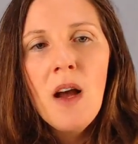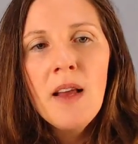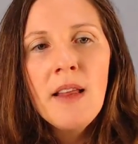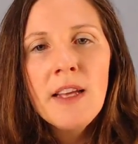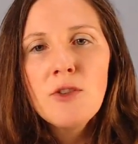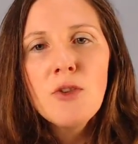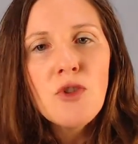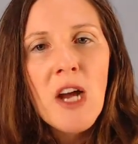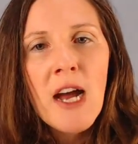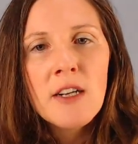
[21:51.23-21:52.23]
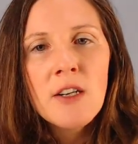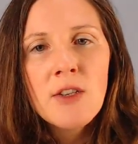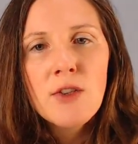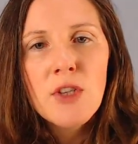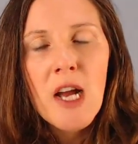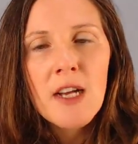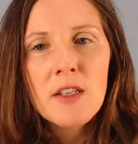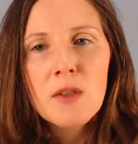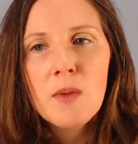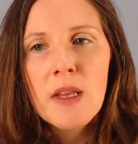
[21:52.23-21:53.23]
like NutraHacker.
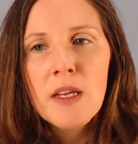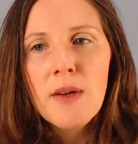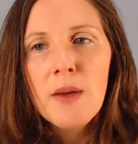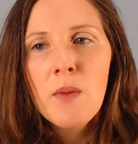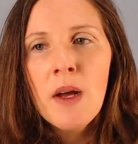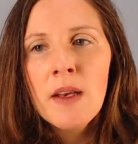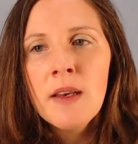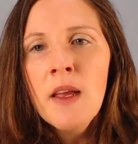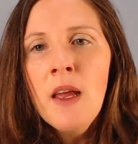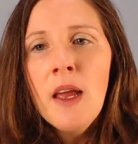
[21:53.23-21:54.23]
NutraHacker is a really great one.